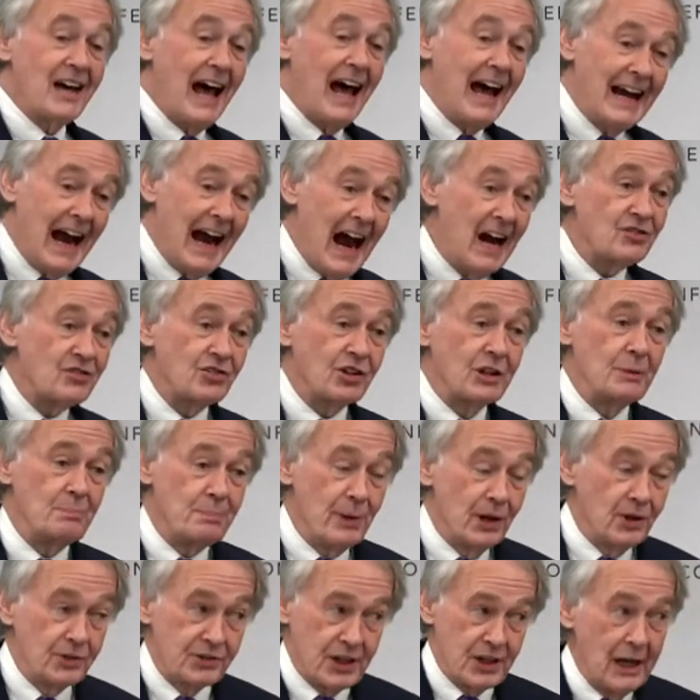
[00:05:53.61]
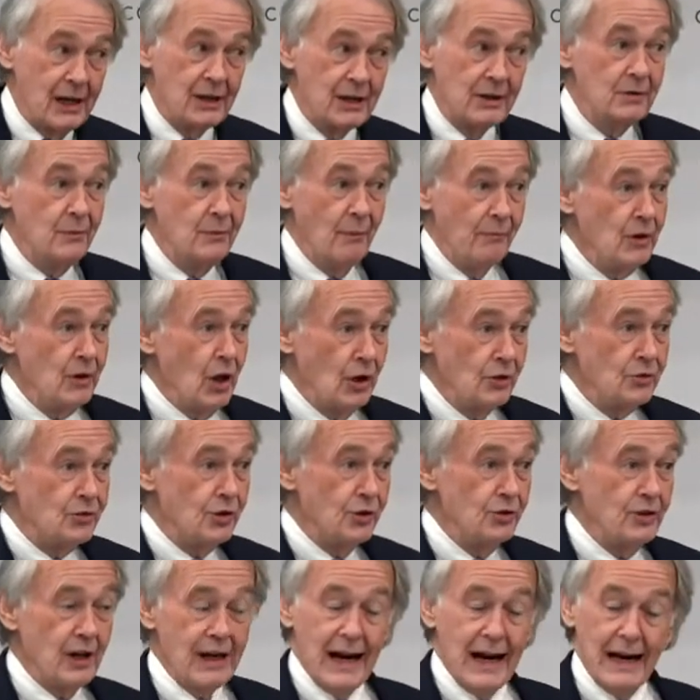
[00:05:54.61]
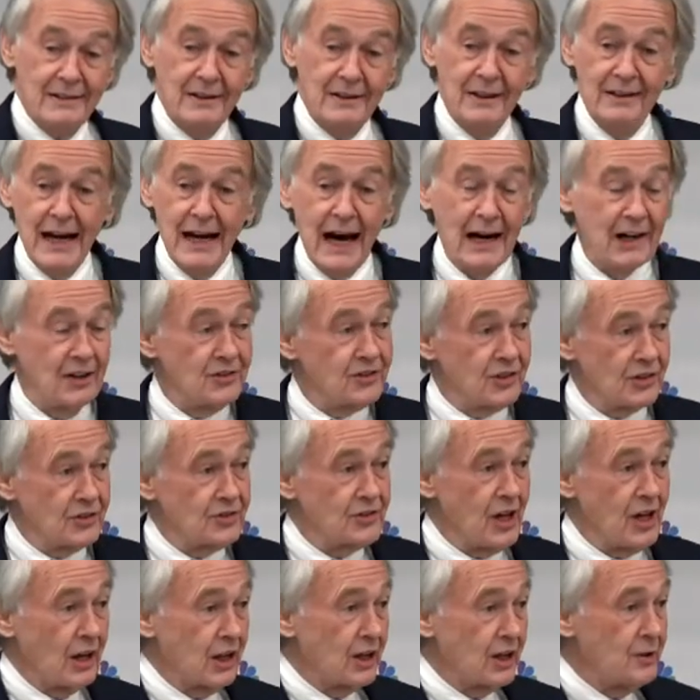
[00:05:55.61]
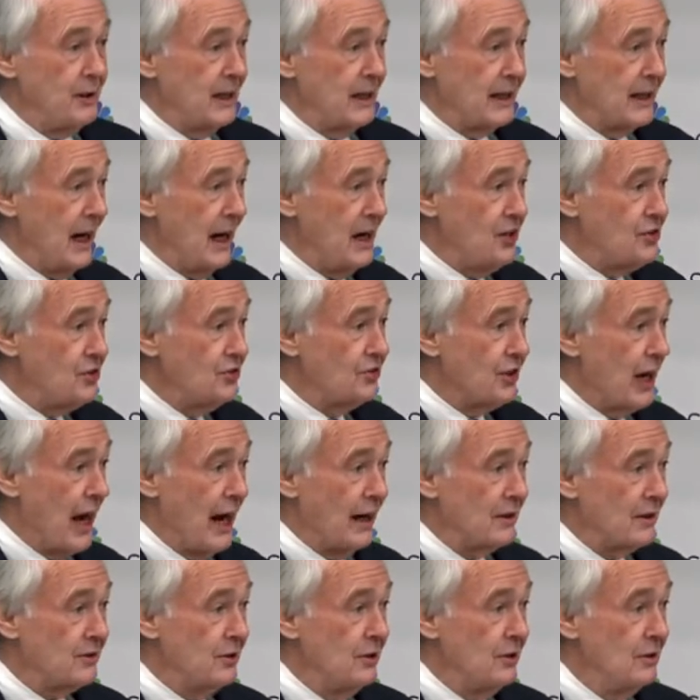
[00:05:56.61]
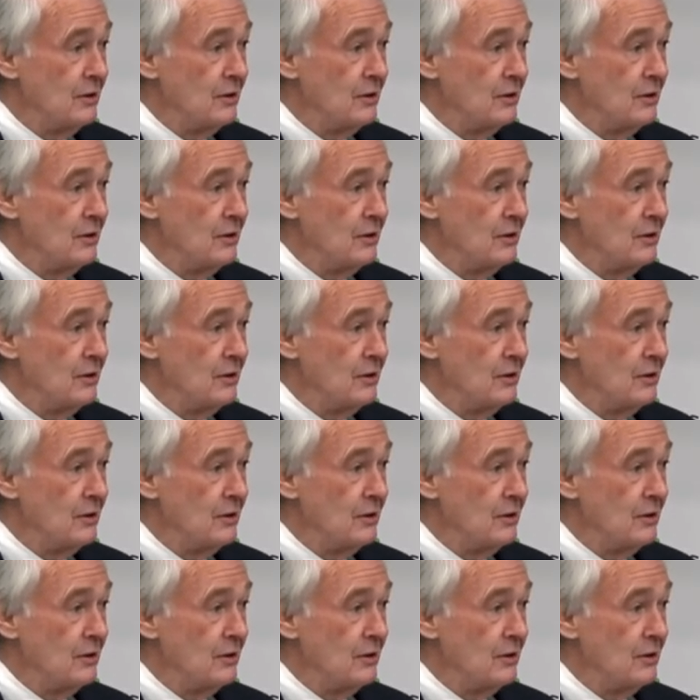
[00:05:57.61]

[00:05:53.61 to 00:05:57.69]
I actually built in to the 1996 Telecommunications Act